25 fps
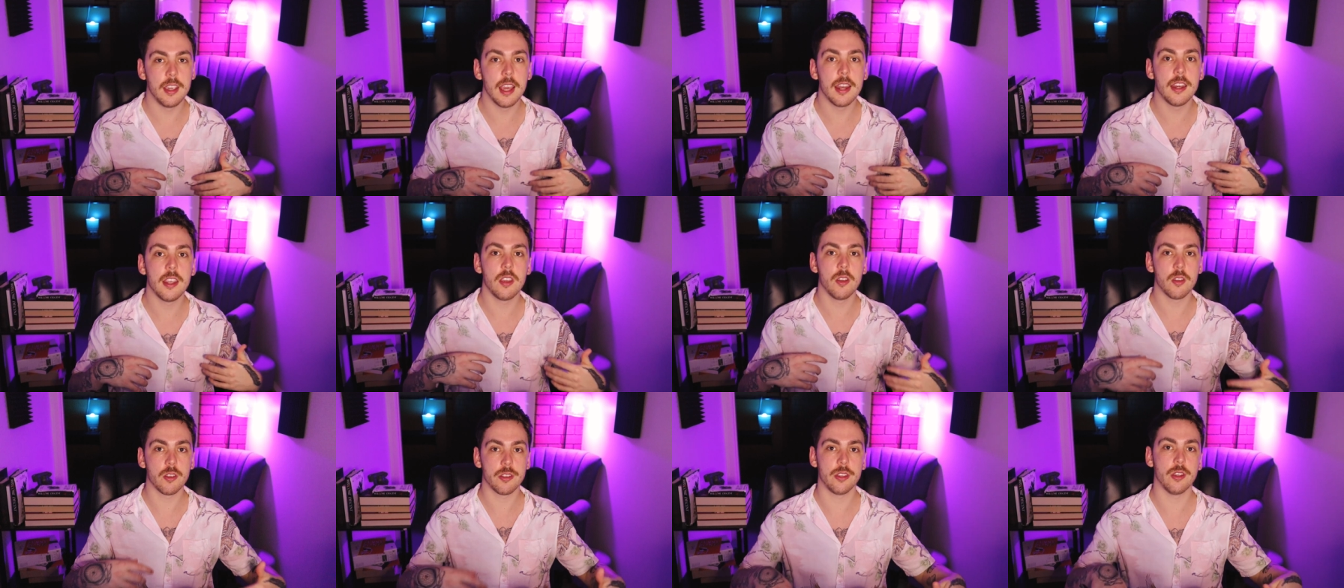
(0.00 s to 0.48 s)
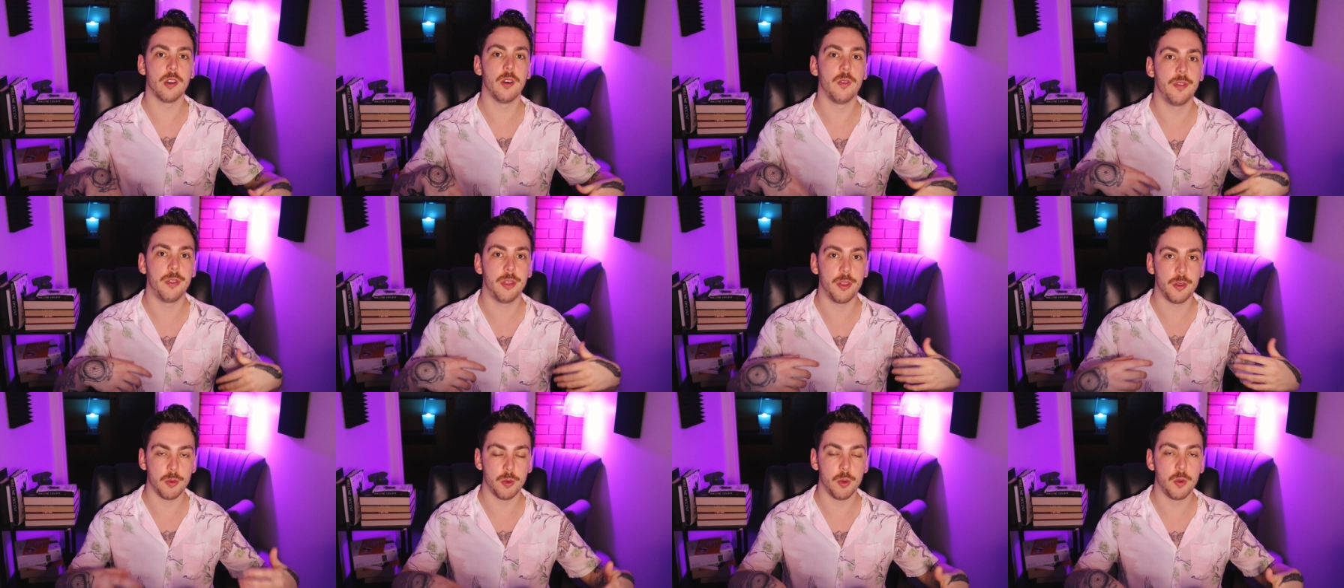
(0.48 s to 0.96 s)
getting
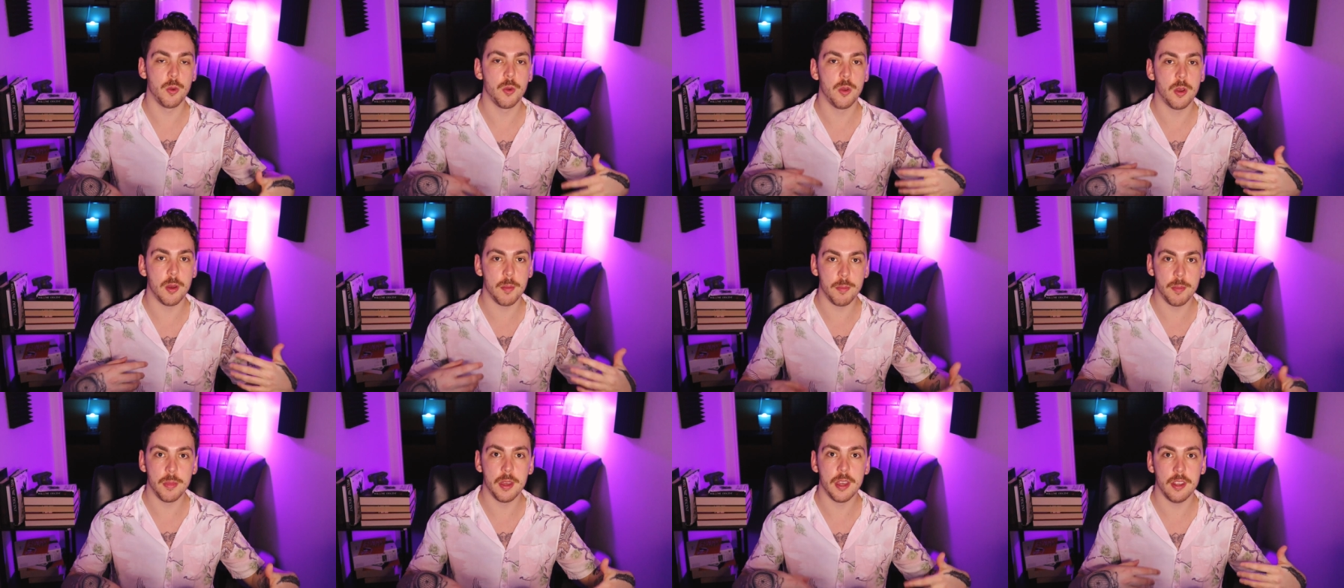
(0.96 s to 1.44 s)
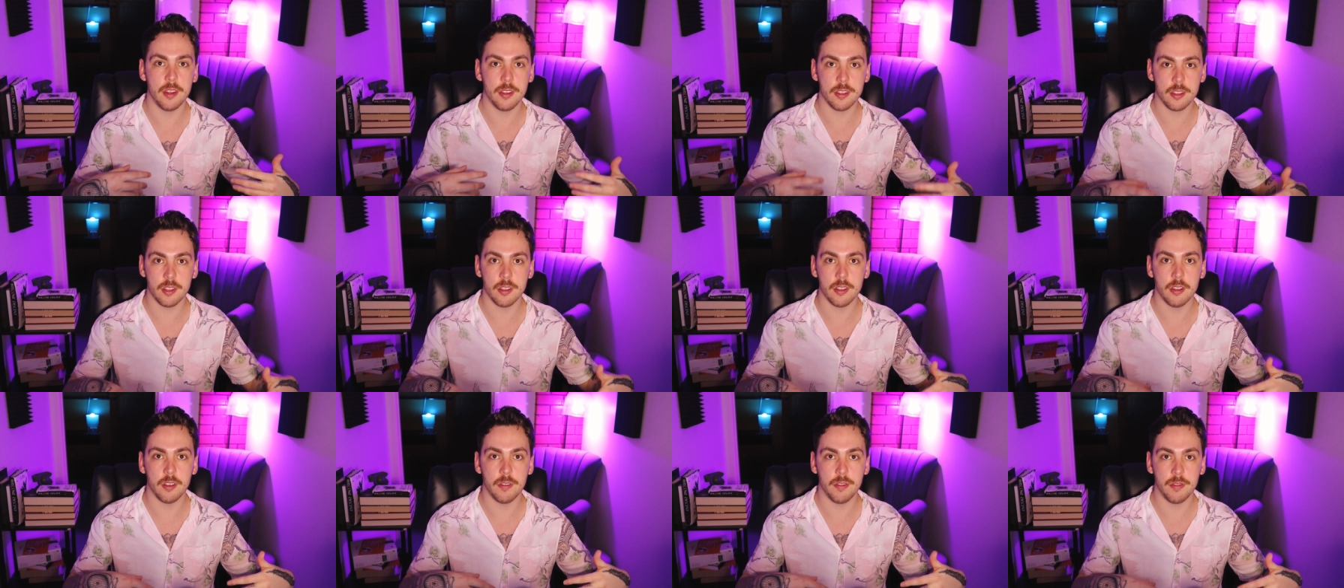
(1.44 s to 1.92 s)
yourself through a
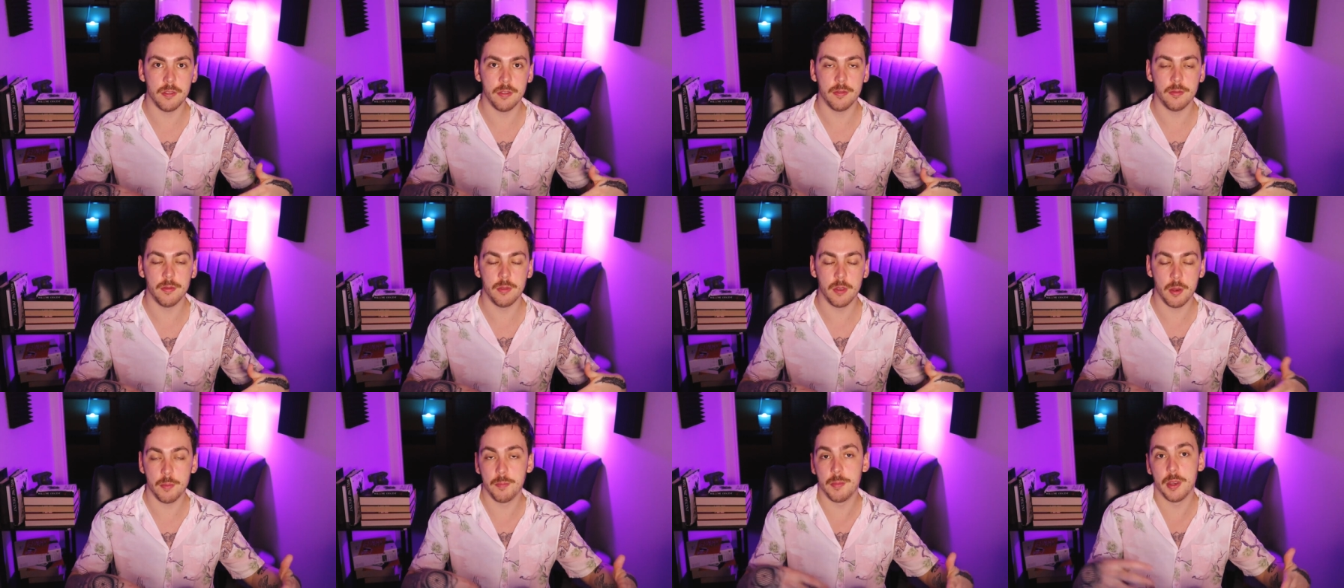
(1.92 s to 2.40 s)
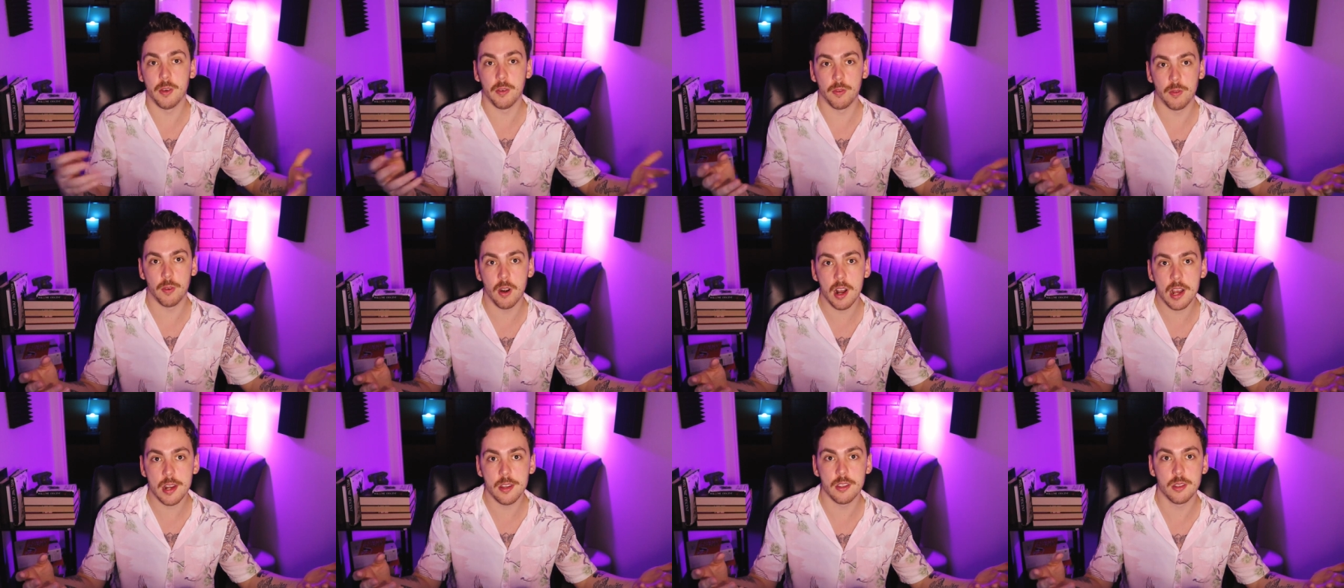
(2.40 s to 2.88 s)
bit
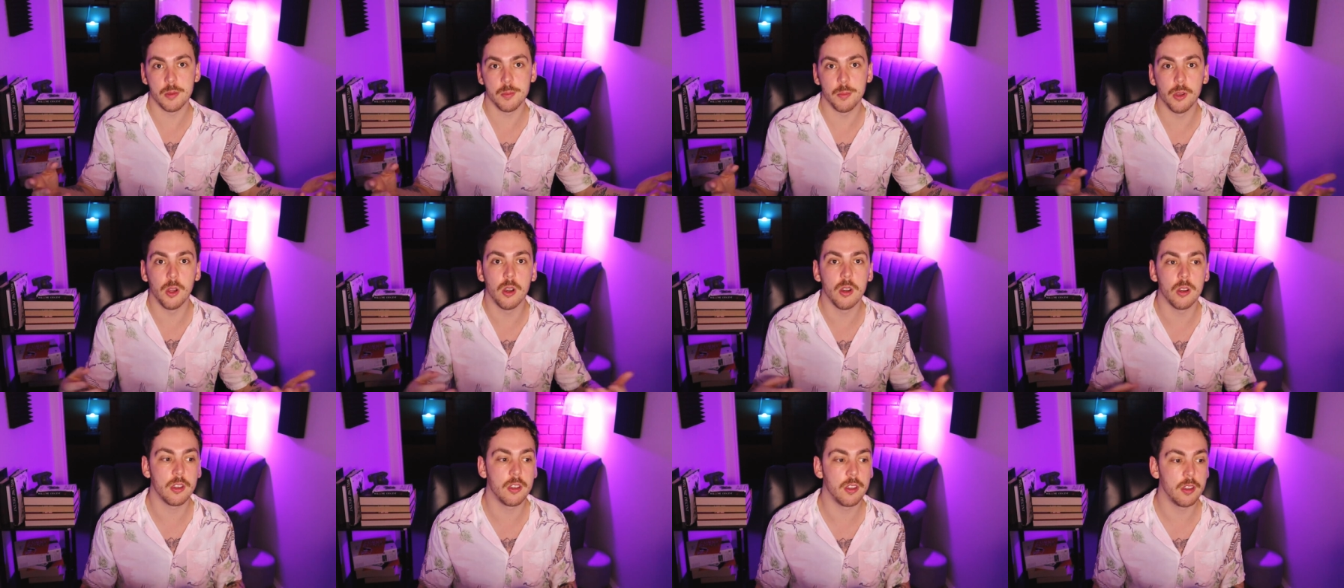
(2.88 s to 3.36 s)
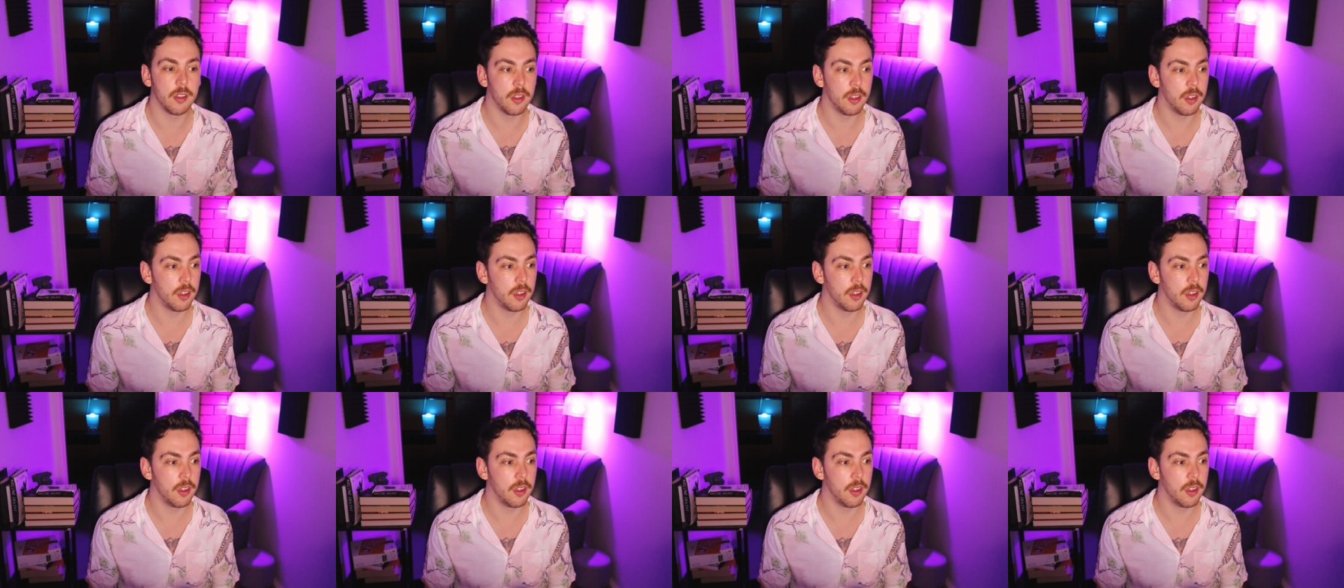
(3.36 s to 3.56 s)
of writer's block.